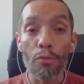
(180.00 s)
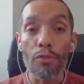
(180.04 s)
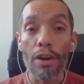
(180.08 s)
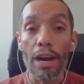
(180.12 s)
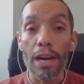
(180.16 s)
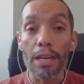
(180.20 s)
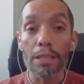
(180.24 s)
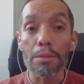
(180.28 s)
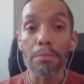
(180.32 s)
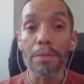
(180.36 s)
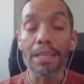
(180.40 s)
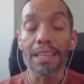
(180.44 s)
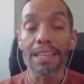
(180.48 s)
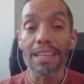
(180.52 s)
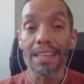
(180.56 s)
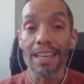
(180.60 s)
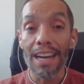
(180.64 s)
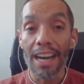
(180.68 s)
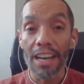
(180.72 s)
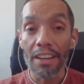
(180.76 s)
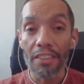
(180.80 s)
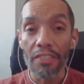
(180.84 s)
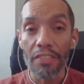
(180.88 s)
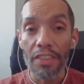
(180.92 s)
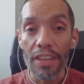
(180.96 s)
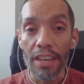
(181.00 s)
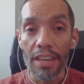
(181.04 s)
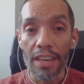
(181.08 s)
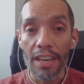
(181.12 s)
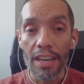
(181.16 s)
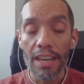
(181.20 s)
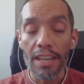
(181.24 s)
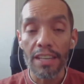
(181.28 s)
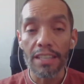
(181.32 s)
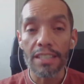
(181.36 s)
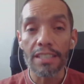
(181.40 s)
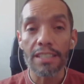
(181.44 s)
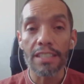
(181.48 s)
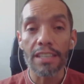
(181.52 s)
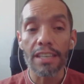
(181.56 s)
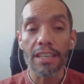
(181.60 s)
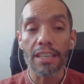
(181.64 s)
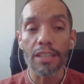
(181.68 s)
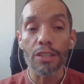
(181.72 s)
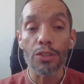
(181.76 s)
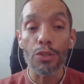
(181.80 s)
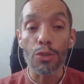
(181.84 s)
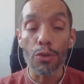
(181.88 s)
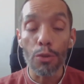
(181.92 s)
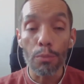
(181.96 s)
provide me ideas
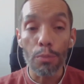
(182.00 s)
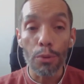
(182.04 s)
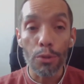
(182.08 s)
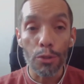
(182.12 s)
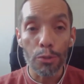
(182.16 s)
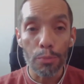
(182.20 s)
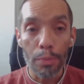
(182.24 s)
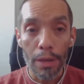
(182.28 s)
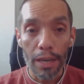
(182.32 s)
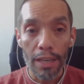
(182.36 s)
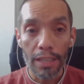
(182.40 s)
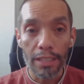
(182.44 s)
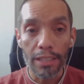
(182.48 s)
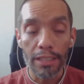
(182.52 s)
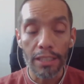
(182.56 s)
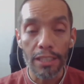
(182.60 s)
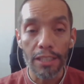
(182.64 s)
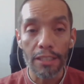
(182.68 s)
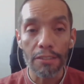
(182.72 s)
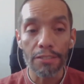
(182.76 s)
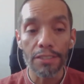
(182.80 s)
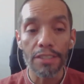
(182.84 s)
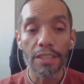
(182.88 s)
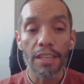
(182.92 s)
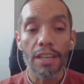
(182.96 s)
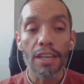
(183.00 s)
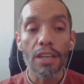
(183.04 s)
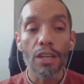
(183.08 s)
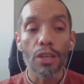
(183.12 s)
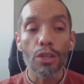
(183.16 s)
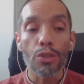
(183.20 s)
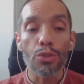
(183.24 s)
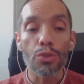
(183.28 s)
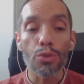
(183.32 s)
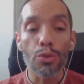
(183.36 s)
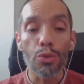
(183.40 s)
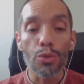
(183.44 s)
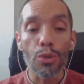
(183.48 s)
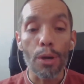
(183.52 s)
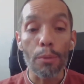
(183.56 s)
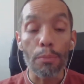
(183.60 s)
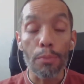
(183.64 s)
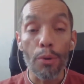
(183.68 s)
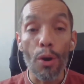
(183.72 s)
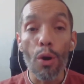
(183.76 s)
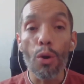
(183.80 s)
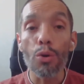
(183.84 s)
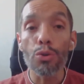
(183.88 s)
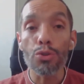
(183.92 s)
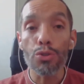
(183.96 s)
and new perspectives to
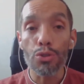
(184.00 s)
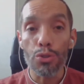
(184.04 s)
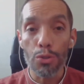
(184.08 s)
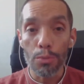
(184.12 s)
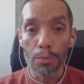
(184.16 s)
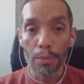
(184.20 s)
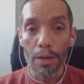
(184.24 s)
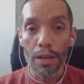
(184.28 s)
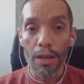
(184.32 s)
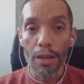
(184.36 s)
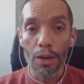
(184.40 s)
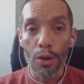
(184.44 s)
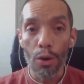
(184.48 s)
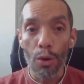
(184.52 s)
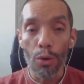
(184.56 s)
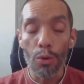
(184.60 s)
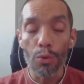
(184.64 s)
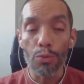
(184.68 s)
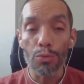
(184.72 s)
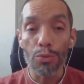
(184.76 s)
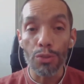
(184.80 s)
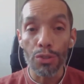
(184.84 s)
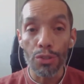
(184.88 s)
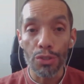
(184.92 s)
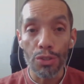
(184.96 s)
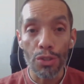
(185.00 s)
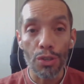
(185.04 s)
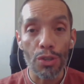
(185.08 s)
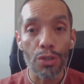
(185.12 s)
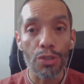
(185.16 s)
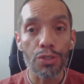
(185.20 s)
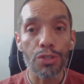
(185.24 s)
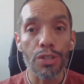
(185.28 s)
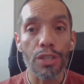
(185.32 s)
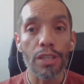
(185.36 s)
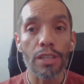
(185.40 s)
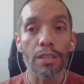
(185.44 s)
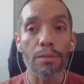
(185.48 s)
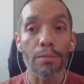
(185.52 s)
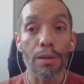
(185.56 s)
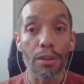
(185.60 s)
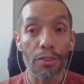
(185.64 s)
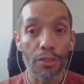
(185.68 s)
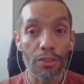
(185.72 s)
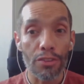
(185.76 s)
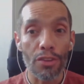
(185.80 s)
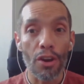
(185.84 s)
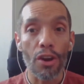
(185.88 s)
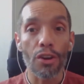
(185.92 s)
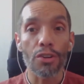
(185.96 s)
approach my own research and
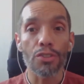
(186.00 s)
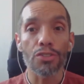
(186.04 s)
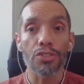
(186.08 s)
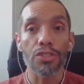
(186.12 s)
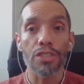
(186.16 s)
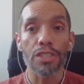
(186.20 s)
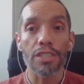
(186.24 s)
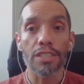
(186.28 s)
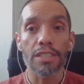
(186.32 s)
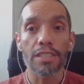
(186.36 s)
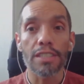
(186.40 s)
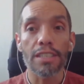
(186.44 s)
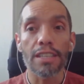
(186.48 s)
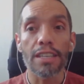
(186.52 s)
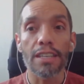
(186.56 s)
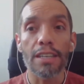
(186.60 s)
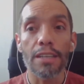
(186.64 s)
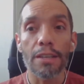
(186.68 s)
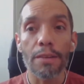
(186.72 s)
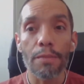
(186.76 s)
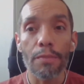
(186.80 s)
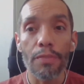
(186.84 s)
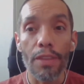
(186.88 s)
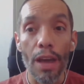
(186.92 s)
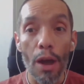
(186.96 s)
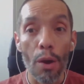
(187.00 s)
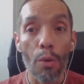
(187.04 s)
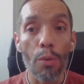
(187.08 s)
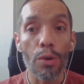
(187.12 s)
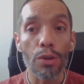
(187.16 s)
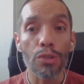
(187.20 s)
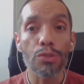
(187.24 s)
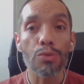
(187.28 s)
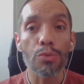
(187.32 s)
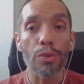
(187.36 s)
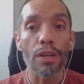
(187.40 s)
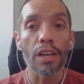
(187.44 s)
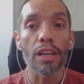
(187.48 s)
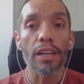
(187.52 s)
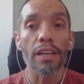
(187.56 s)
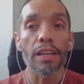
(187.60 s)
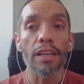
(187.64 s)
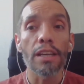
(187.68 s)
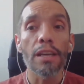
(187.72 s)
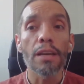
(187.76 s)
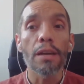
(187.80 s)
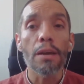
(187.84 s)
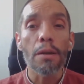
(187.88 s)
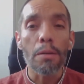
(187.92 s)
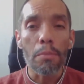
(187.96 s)
methodologies. That was
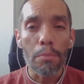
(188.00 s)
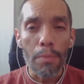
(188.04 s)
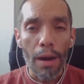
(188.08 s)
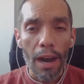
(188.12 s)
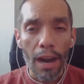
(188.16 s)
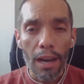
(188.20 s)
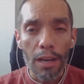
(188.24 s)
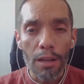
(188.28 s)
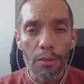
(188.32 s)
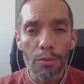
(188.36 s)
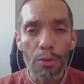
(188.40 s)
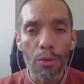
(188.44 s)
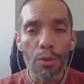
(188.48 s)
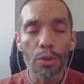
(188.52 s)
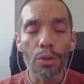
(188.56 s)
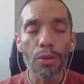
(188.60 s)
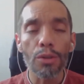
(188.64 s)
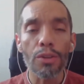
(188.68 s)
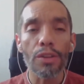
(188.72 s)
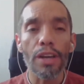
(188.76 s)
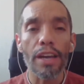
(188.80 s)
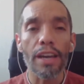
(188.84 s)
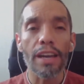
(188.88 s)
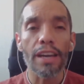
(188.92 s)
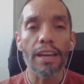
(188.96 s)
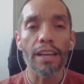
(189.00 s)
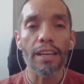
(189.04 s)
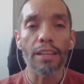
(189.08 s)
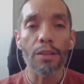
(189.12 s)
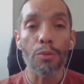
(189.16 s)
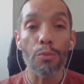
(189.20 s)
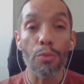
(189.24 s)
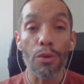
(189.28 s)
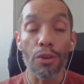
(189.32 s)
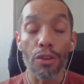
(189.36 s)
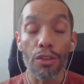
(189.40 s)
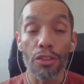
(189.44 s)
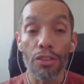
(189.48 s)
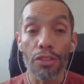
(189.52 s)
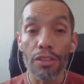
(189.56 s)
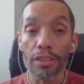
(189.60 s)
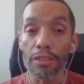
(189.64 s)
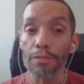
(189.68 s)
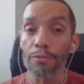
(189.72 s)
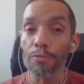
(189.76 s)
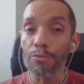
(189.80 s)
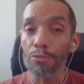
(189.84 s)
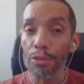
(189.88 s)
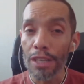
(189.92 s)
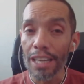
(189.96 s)
really valuable, and with
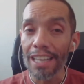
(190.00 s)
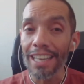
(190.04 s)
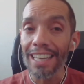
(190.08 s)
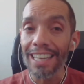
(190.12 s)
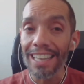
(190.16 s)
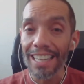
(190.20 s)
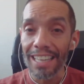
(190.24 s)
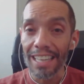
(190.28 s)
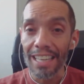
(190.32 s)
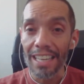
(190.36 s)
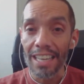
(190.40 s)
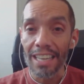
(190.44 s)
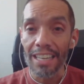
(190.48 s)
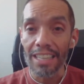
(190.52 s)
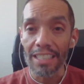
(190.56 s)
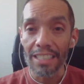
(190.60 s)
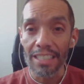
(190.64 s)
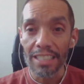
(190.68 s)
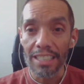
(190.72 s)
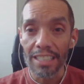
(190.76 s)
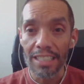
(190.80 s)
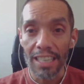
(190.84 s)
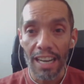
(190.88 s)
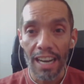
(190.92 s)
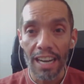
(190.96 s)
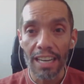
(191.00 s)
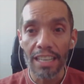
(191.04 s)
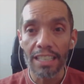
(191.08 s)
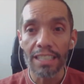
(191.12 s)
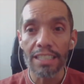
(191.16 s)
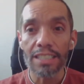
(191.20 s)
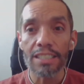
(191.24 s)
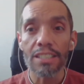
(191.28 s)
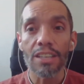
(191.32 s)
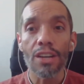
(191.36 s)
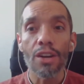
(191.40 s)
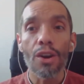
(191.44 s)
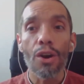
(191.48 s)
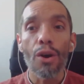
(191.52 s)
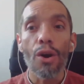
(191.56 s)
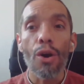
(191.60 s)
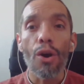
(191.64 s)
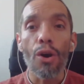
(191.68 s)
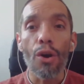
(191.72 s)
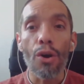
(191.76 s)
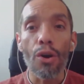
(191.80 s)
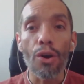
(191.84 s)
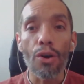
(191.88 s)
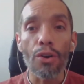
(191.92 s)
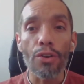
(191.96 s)
really key insights
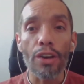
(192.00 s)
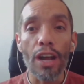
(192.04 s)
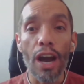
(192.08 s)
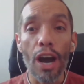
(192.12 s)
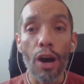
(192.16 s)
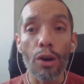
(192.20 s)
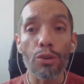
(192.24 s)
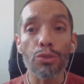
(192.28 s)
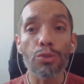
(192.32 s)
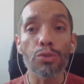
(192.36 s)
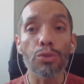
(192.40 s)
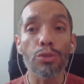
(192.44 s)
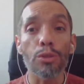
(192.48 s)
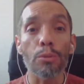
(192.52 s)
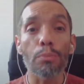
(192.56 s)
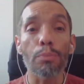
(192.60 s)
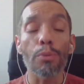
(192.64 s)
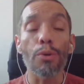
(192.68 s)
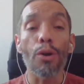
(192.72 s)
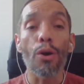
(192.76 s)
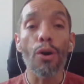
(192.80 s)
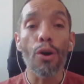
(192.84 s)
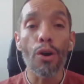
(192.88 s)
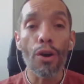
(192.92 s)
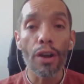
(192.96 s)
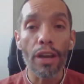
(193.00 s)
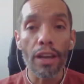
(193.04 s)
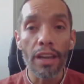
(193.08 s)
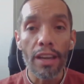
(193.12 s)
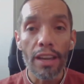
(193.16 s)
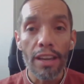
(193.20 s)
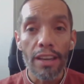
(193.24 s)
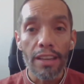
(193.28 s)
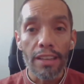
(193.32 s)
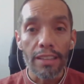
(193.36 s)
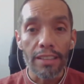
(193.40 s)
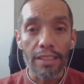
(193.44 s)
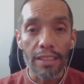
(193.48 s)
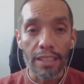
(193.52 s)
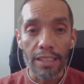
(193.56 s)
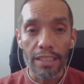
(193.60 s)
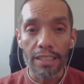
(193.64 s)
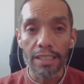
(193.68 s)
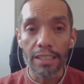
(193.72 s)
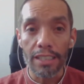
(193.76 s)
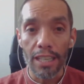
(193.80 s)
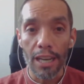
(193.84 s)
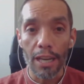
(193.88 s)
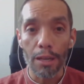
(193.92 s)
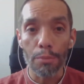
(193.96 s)
on how to deploy
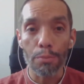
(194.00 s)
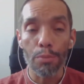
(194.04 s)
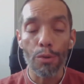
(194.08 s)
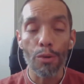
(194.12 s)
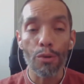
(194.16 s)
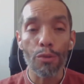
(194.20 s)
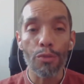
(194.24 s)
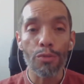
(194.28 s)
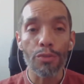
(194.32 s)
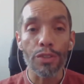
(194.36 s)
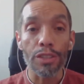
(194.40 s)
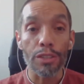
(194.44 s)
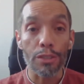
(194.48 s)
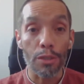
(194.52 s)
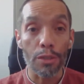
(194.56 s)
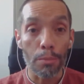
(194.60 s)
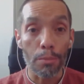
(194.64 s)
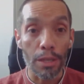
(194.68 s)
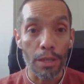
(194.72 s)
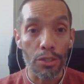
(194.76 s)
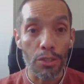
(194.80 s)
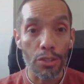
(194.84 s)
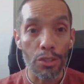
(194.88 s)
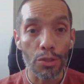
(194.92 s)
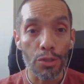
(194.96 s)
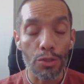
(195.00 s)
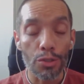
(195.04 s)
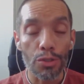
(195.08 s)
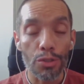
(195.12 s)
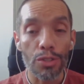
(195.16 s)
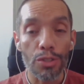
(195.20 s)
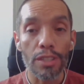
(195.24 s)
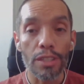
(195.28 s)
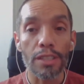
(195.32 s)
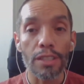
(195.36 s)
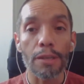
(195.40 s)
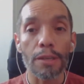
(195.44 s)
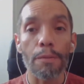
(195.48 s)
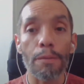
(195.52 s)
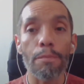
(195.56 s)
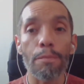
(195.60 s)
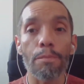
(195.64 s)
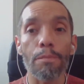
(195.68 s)
this type of interventions.